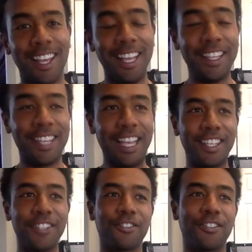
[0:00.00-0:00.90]
it's
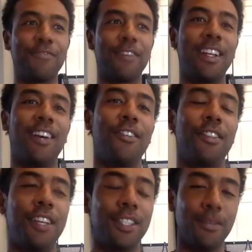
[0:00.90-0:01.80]
interesting right now, the
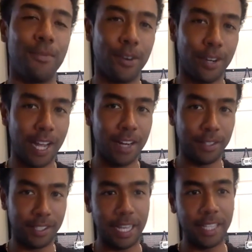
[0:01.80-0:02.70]
things that we're kind of
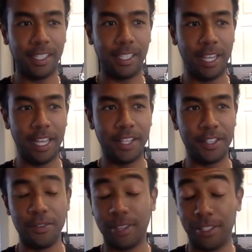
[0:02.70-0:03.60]
assessing.
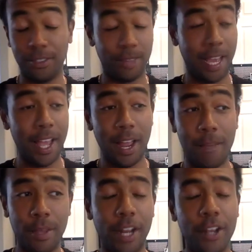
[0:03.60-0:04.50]
You can do that. I
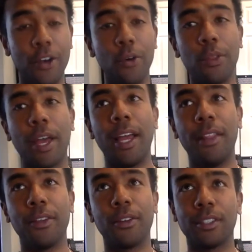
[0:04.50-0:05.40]
mean, I know that
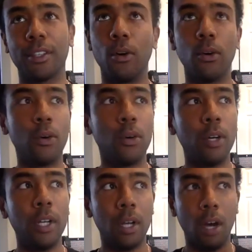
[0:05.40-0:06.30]
there's the whole,
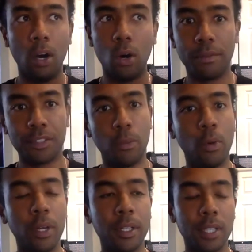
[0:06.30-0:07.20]
if
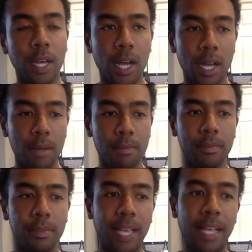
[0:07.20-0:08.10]
someone's
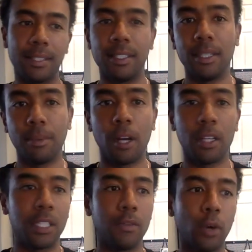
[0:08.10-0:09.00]
tested
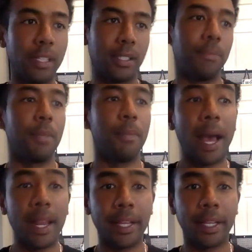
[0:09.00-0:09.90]
positive or
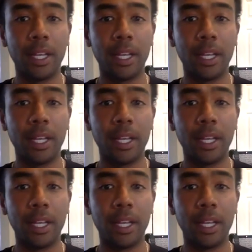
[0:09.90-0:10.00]
asymptomatic,